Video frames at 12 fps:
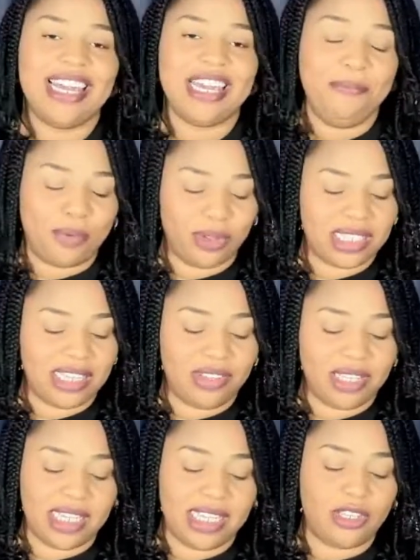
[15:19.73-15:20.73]

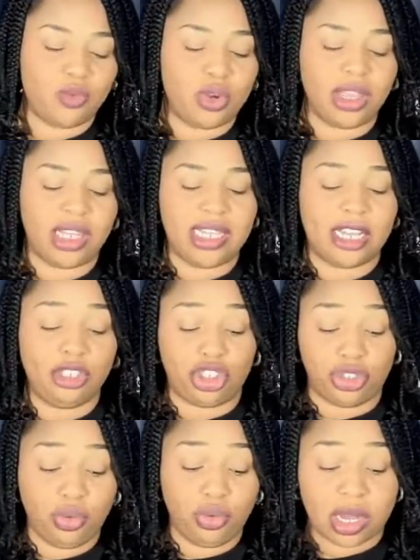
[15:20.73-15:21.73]
Impulsivity is one thing that you
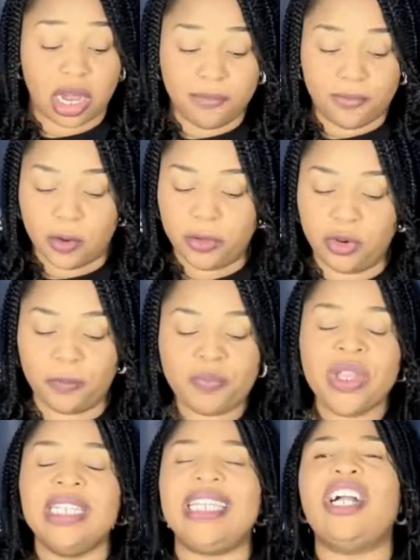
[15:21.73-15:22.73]
should look out for. You know,
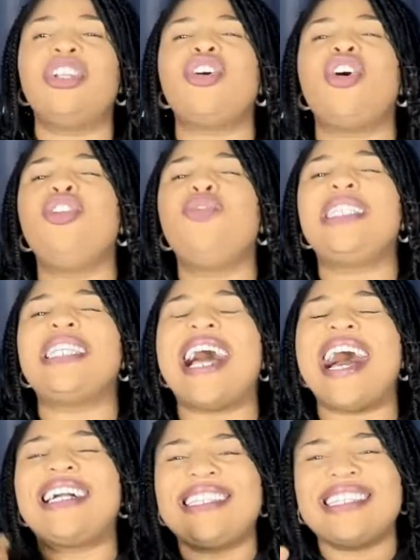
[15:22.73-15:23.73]
they are always
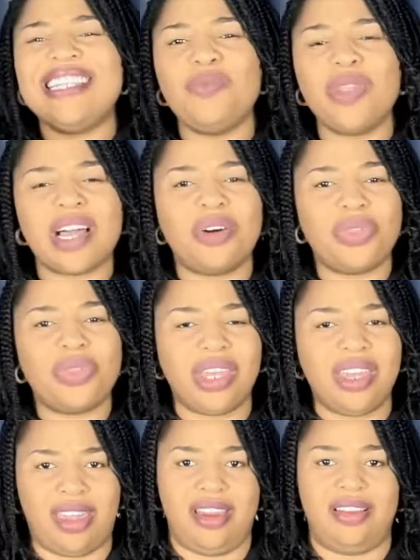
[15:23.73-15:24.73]
acting without
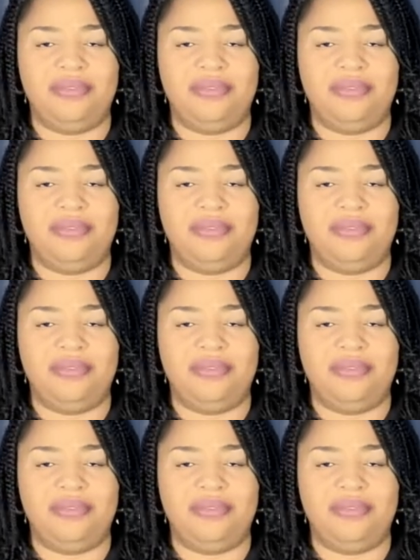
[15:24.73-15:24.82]
thinking.